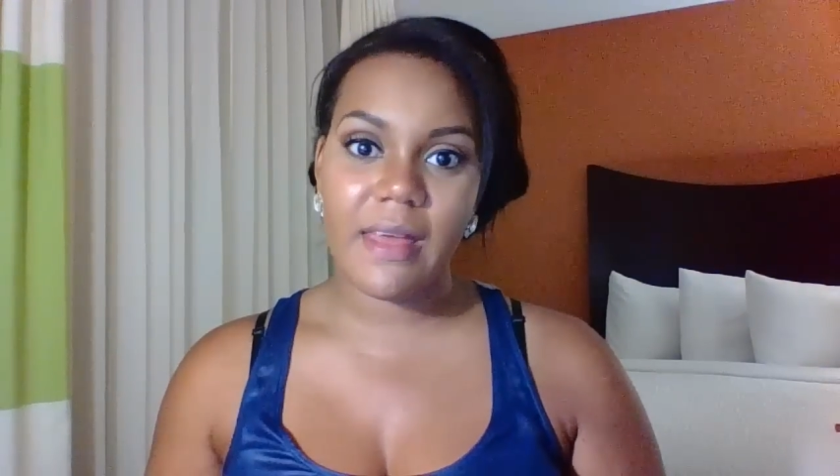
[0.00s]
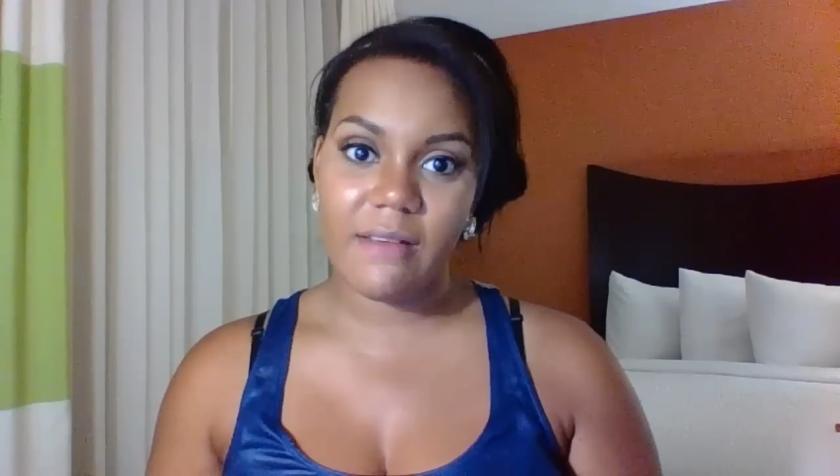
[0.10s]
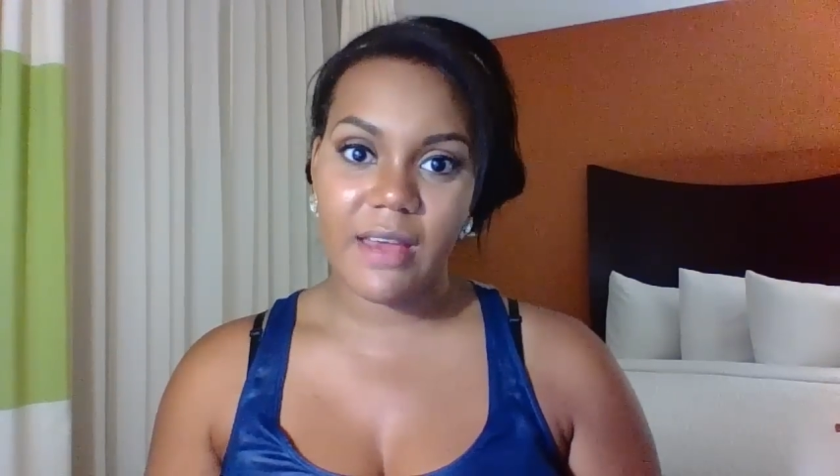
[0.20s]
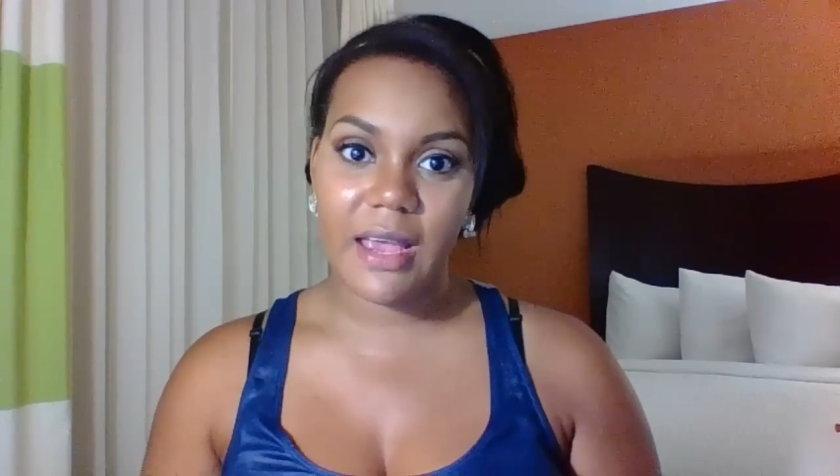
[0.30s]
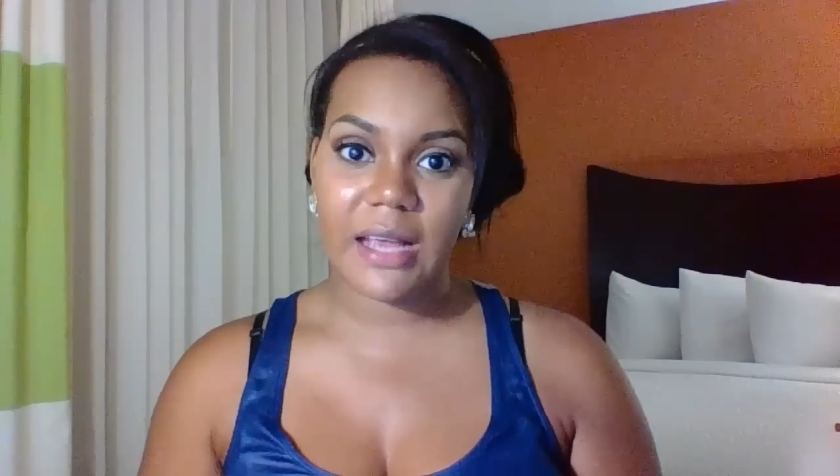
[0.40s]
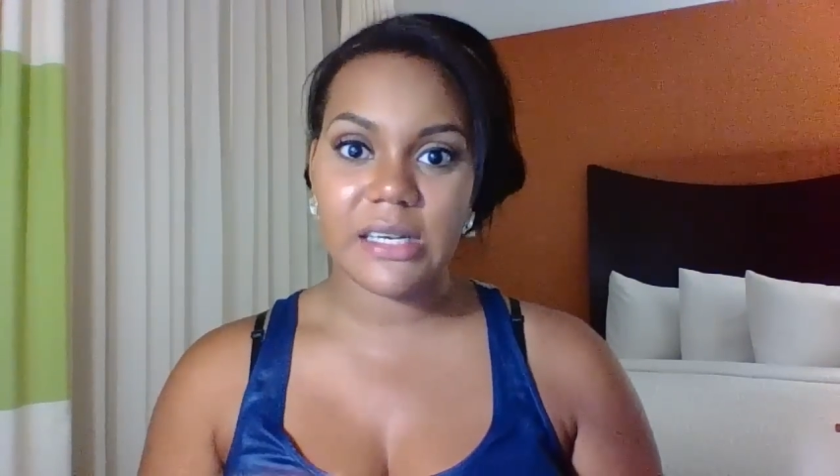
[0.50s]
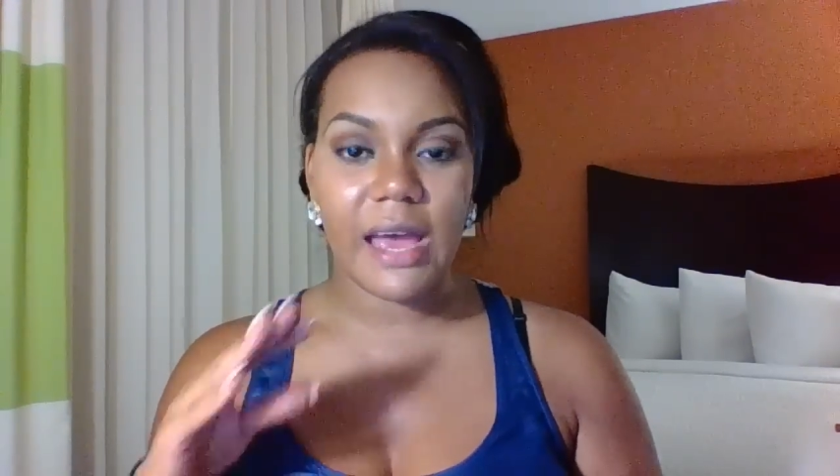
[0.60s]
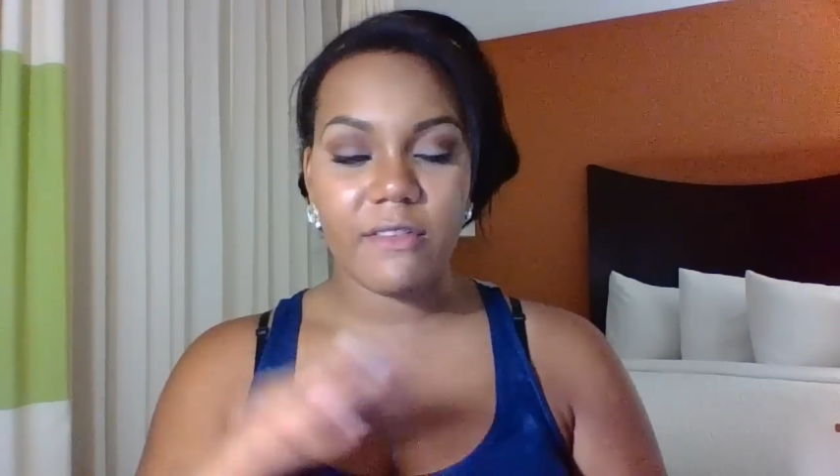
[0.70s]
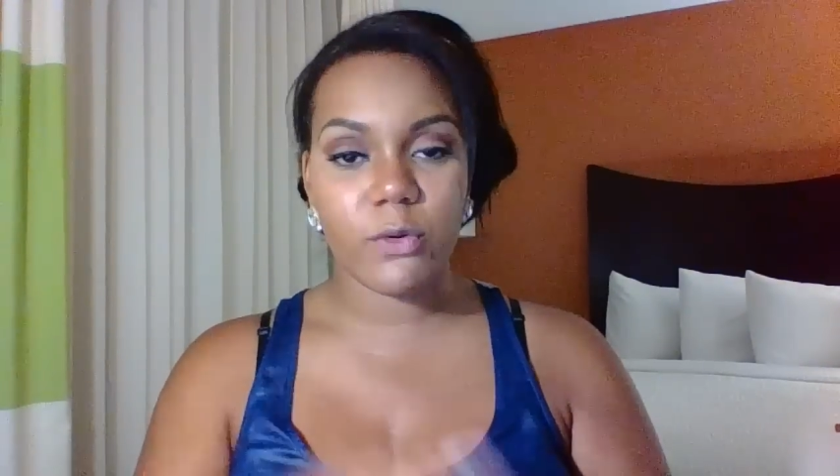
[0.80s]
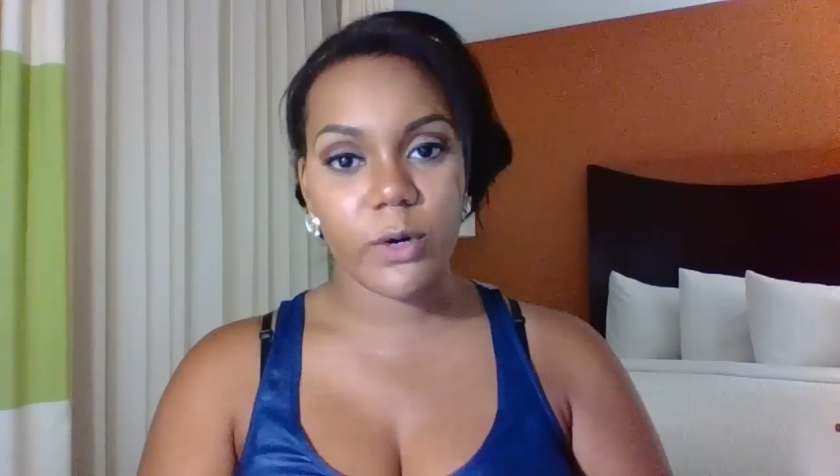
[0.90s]
FAA to
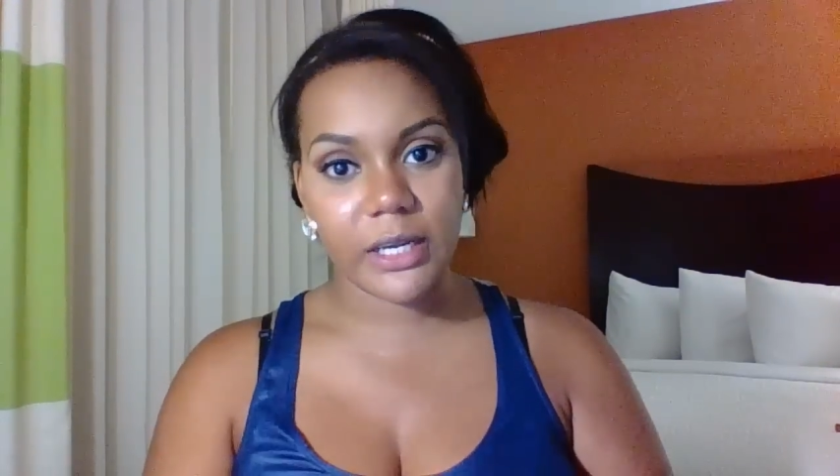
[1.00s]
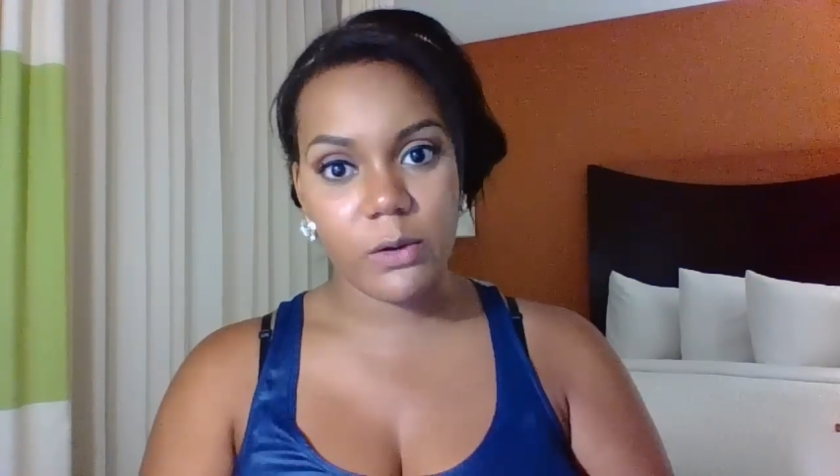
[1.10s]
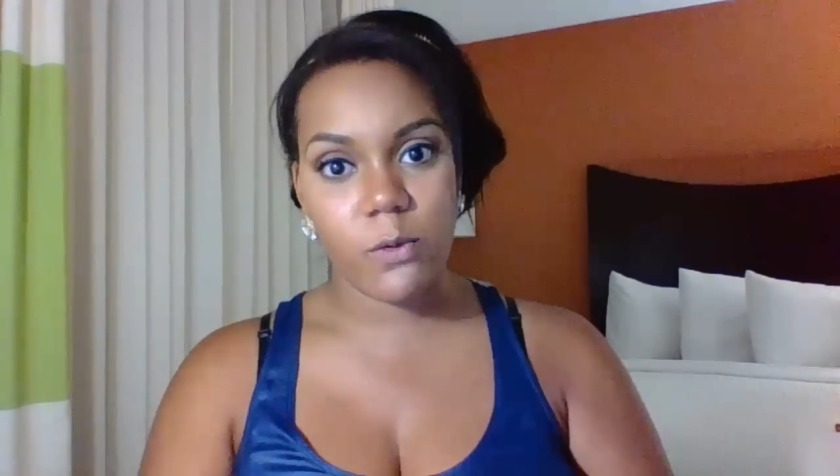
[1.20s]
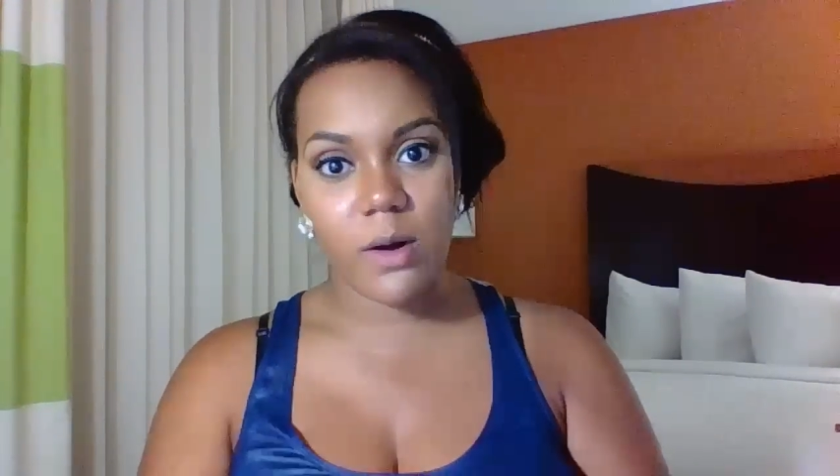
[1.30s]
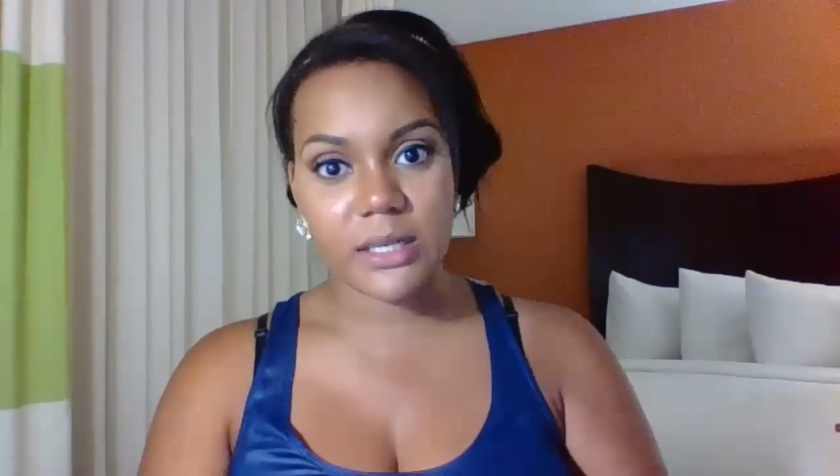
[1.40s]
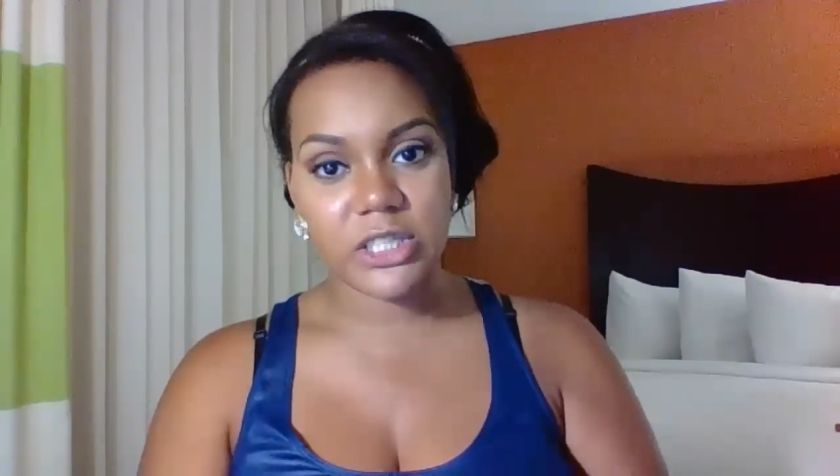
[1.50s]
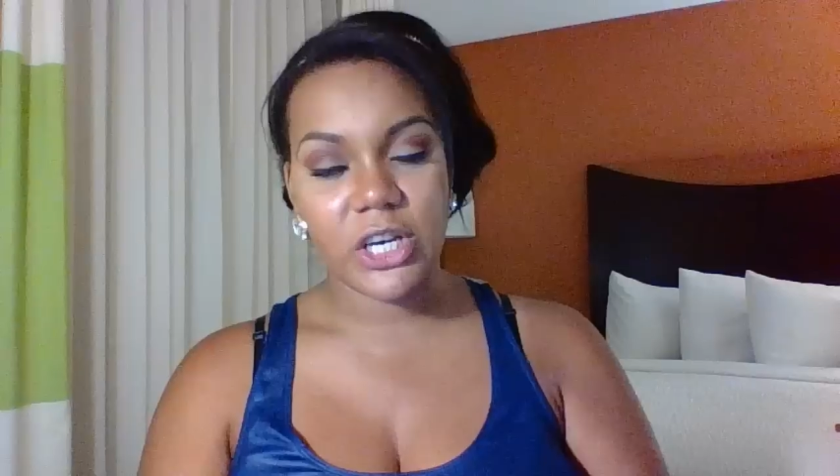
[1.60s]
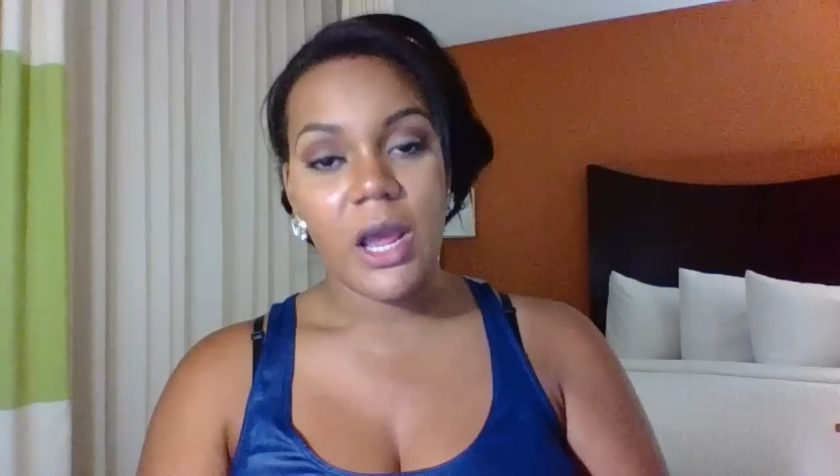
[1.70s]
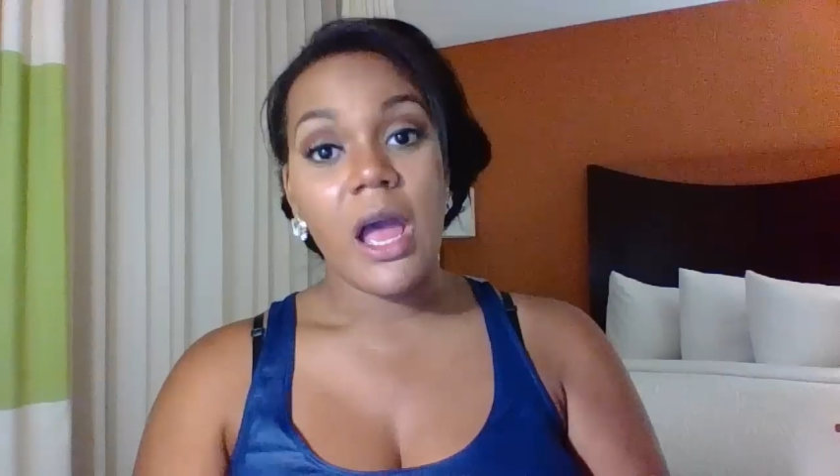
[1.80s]
have a working watch.